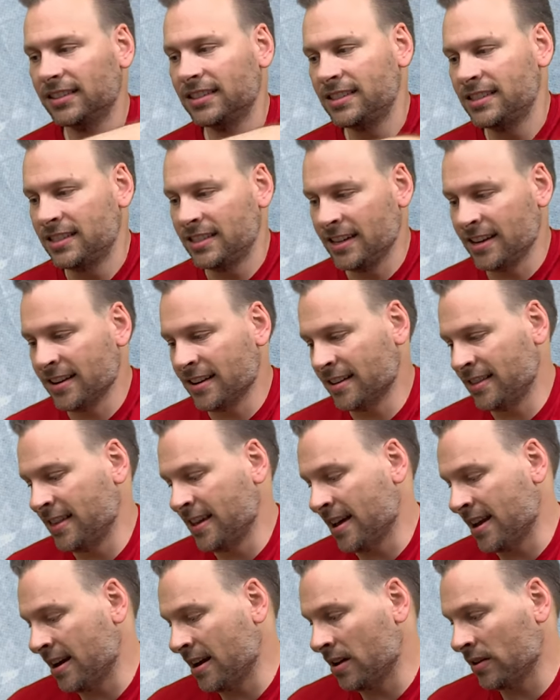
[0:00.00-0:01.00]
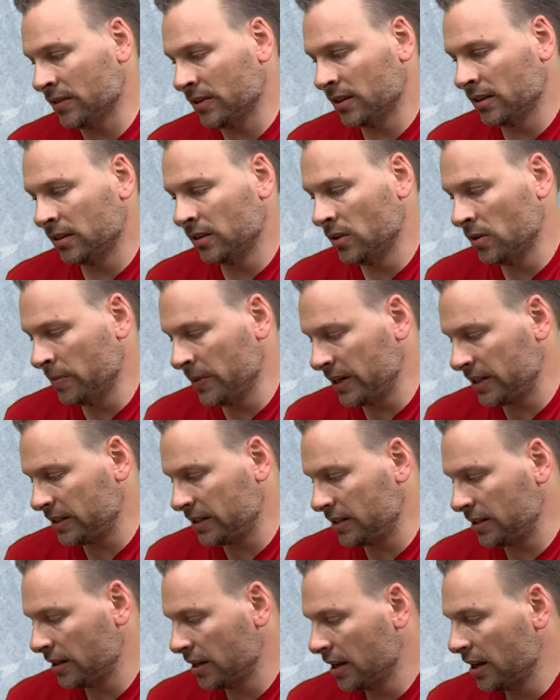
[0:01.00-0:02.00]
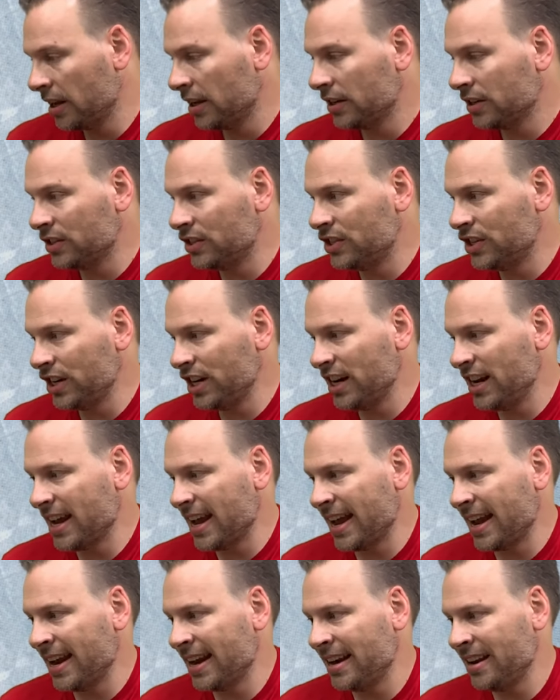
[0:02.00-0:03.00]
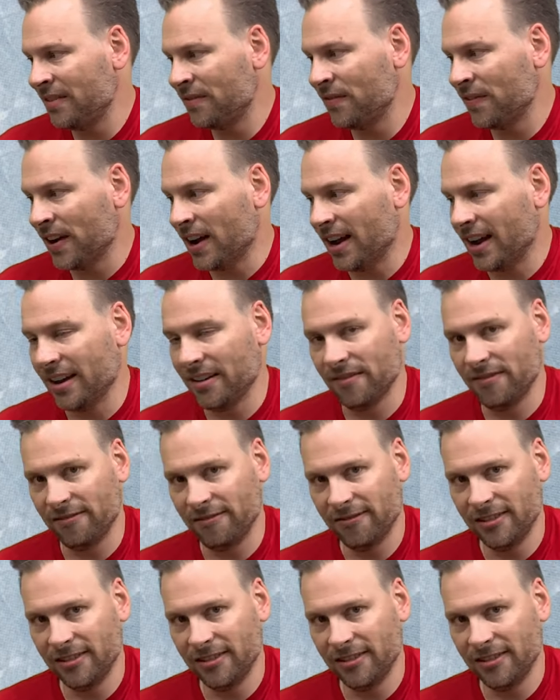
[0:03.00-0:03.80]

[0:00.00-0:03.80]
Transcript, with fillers: Check that out, the Lumix G85.